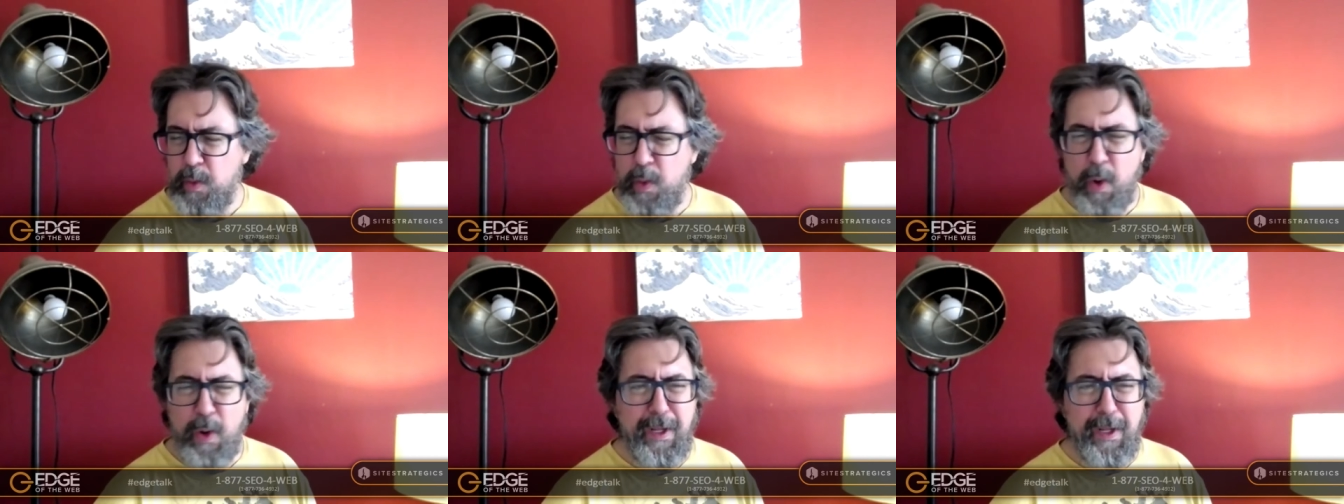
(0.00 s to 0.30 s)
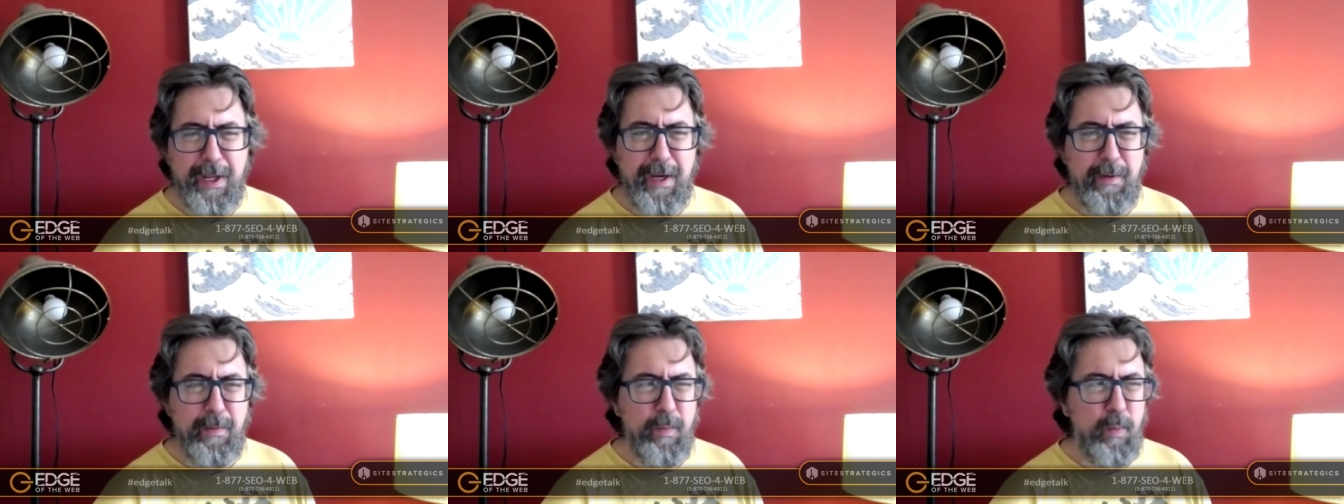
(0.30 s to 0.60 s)

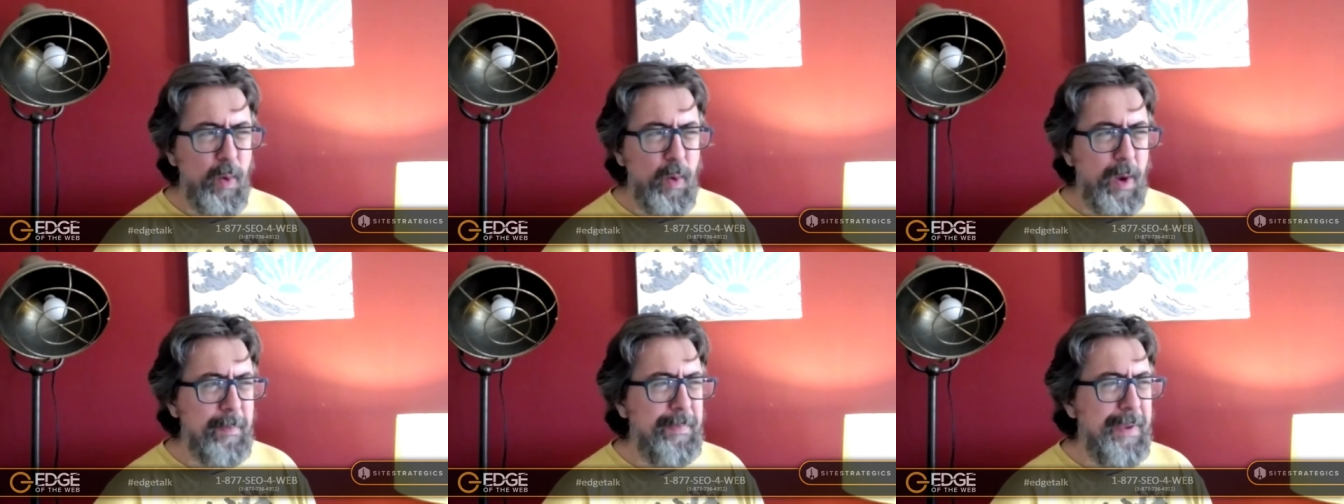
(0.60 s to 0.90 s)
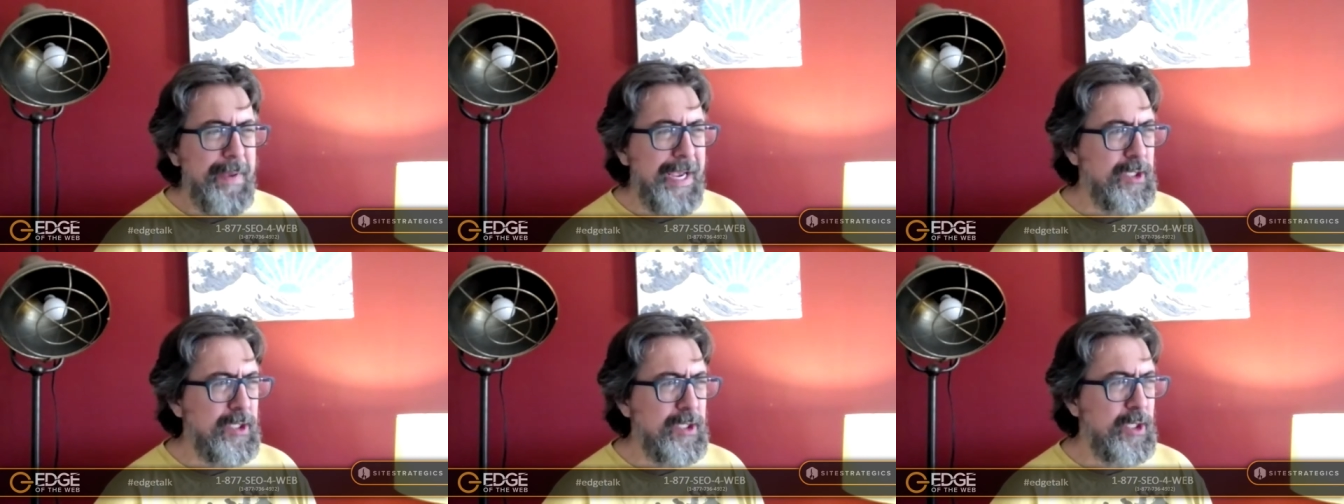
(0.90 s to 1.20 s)
crawling
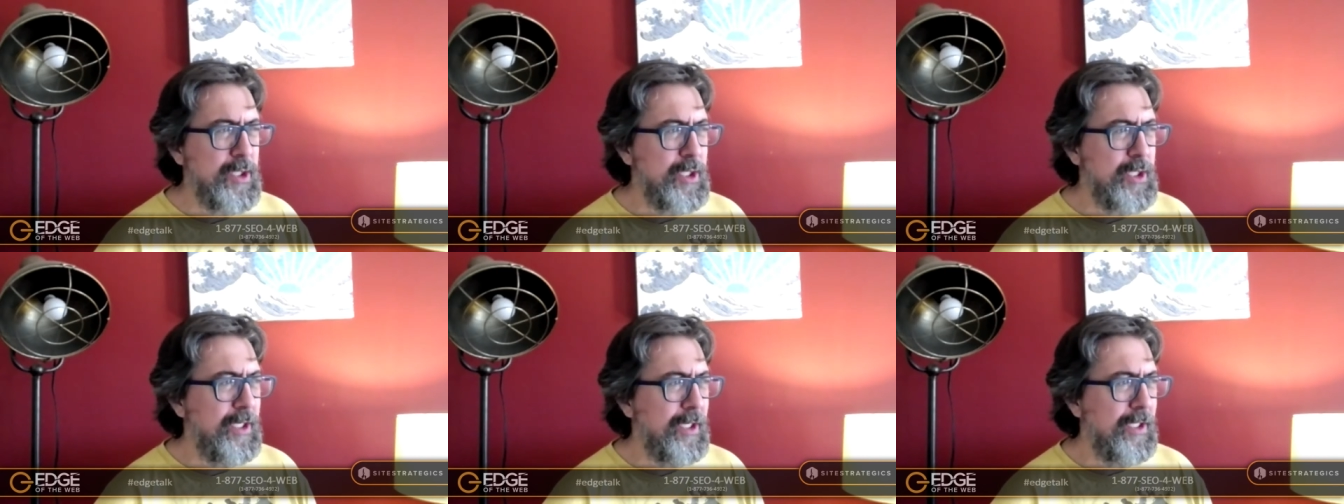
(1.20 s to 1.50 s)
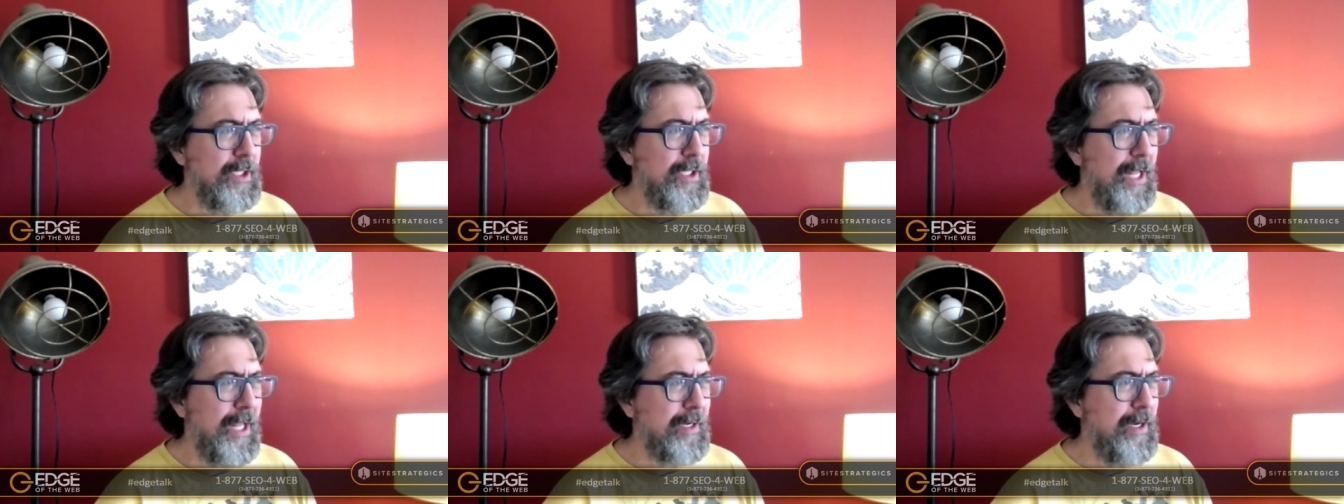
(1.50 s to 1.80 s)
web pages
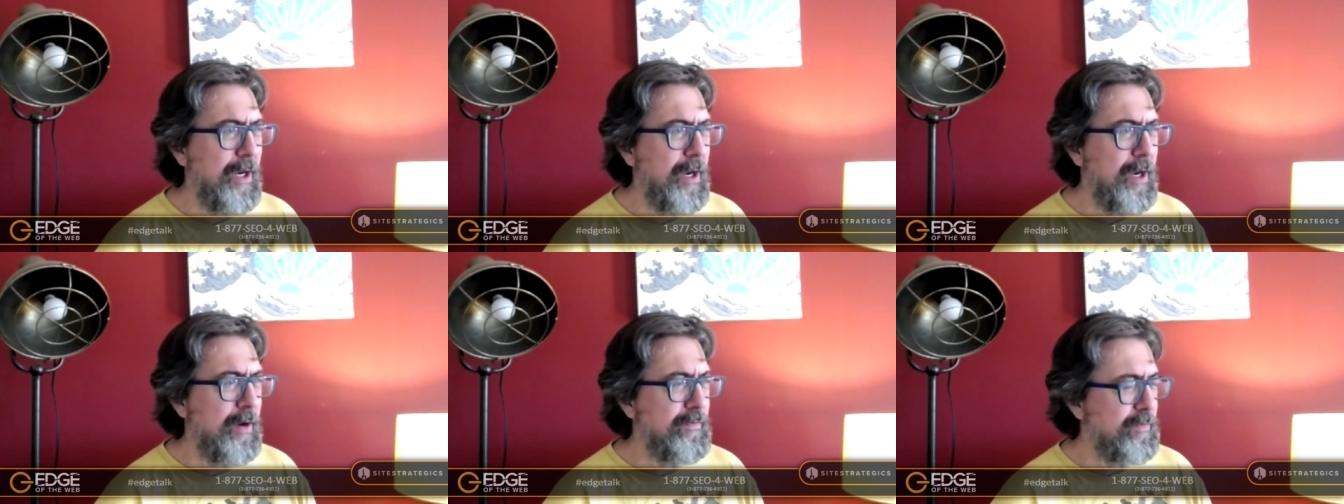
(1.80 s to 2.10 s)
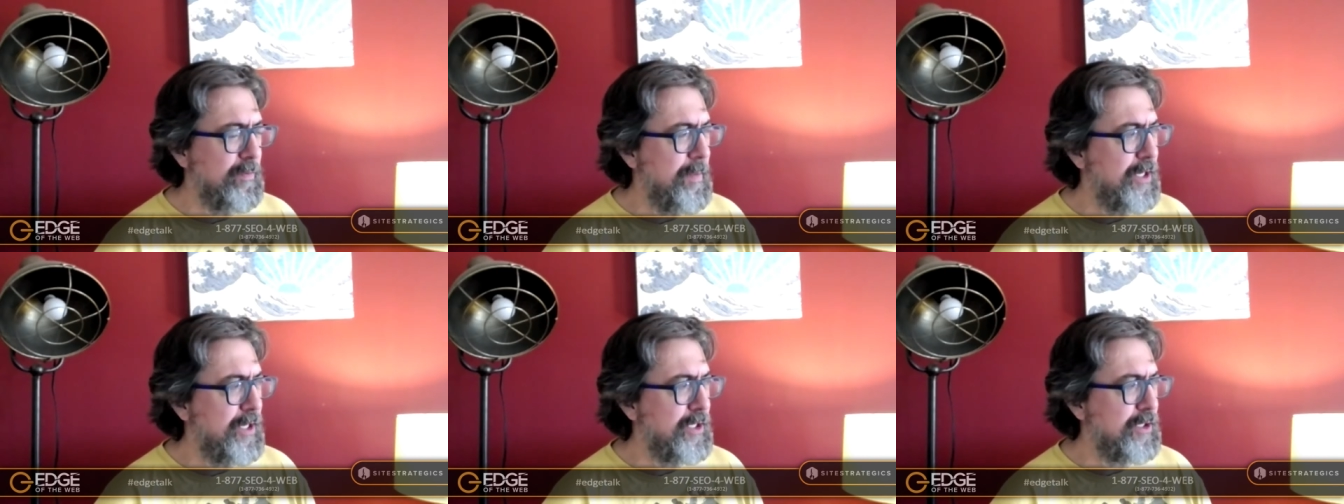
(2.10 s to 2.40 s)
and collecting
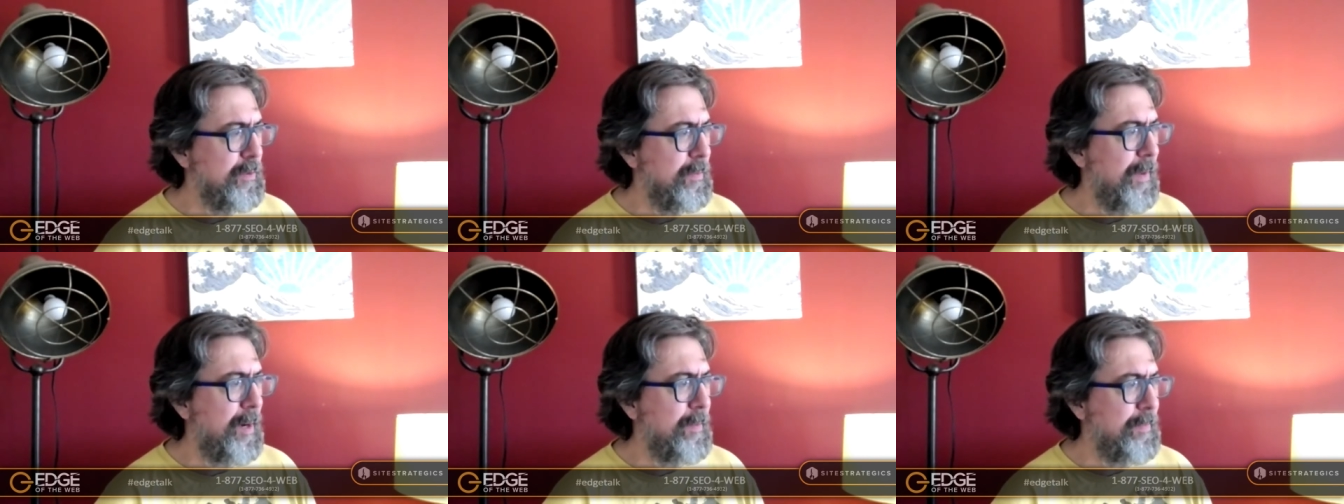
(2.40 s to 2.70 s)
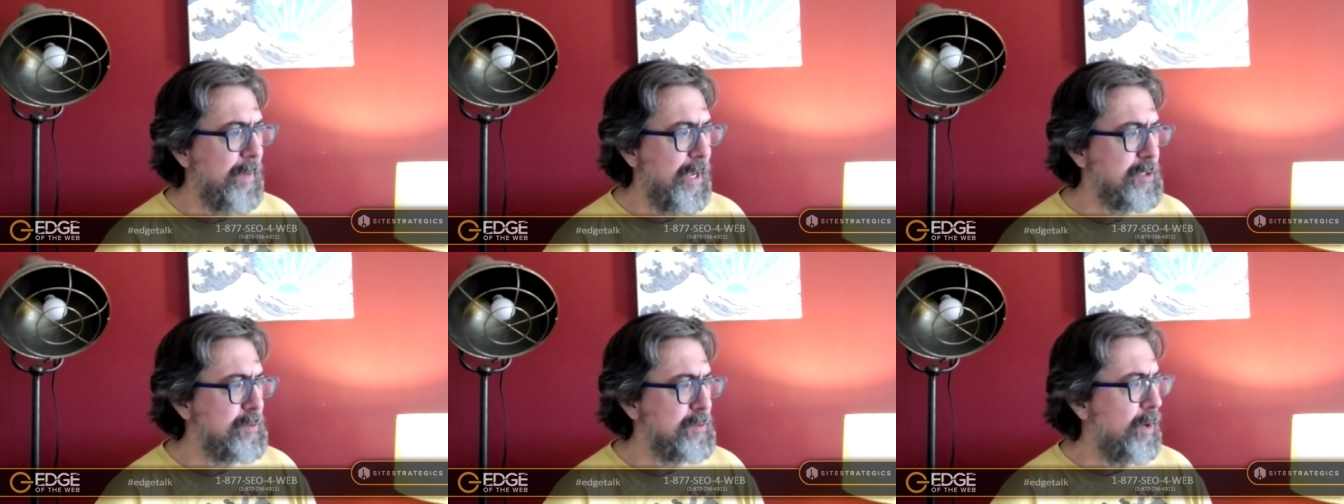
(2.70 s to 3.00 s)
information
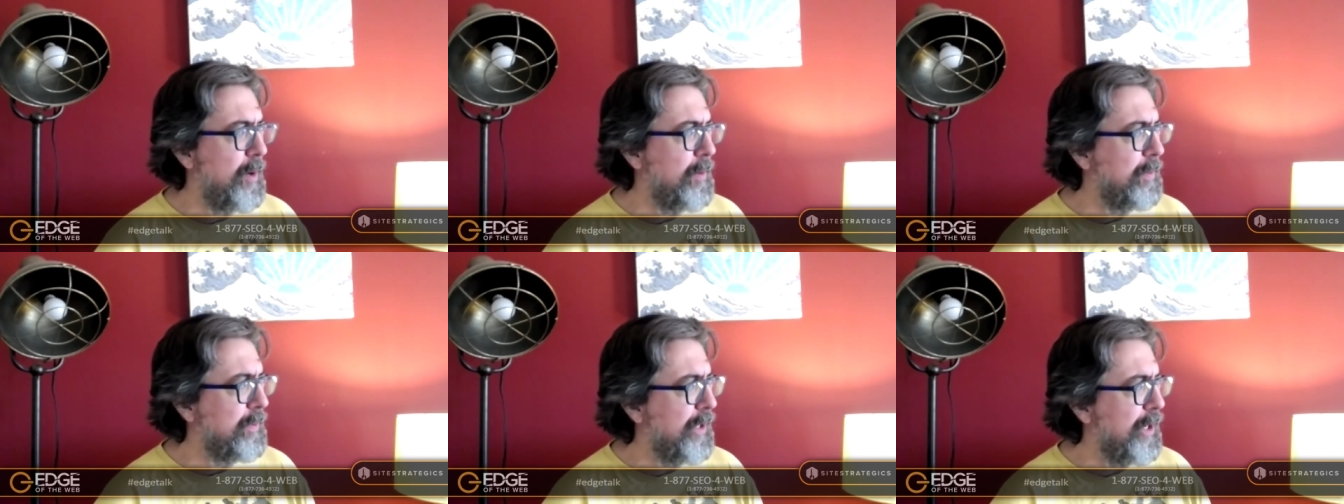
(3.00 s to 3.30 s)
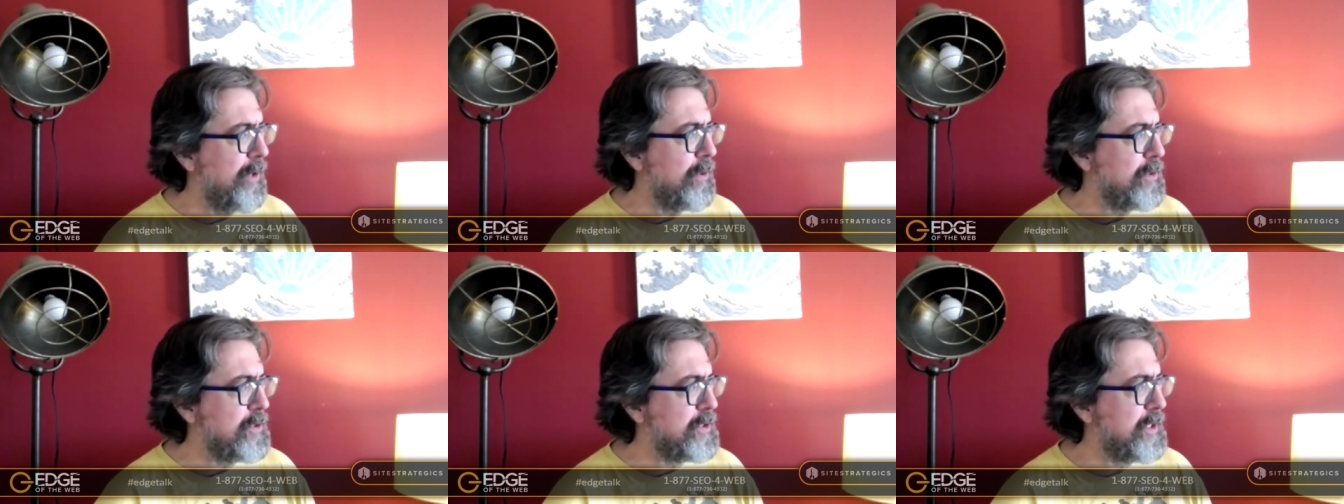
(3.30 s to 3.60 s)
about baseball
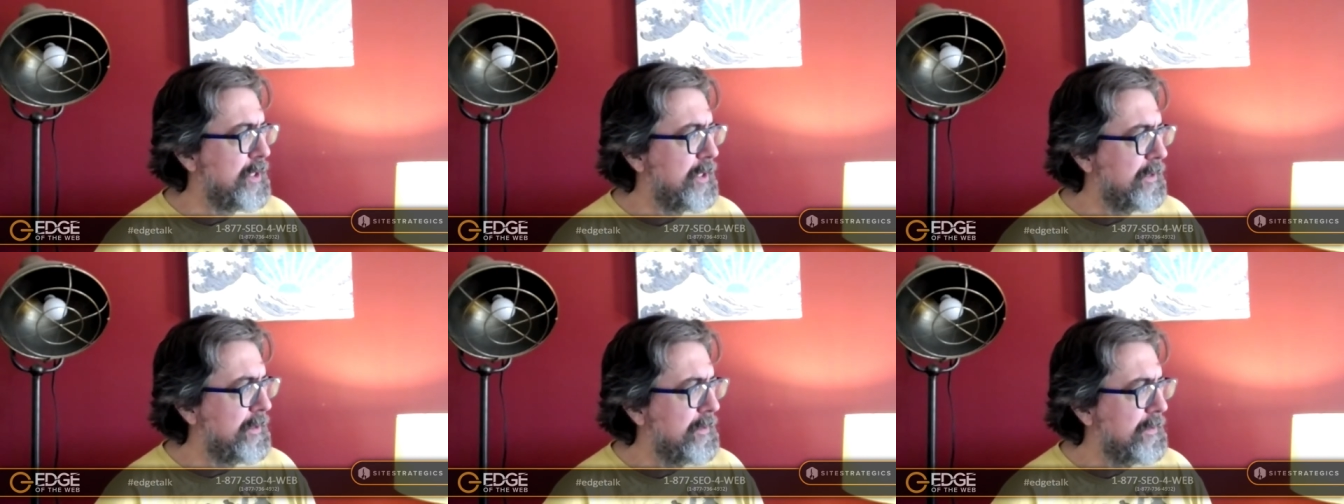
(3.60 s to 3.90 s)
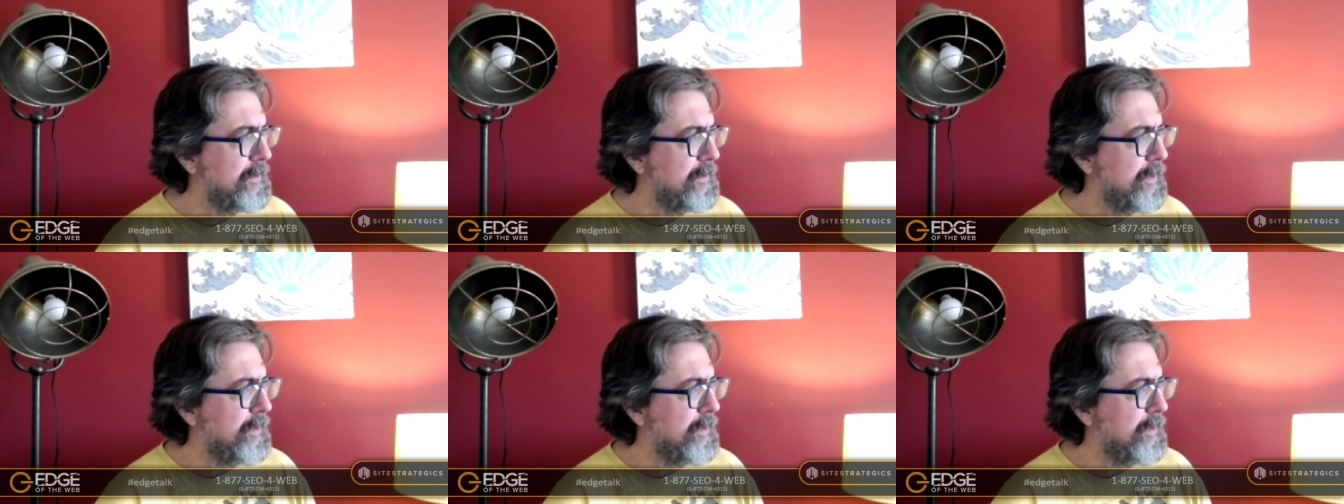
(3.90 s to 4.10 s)
players.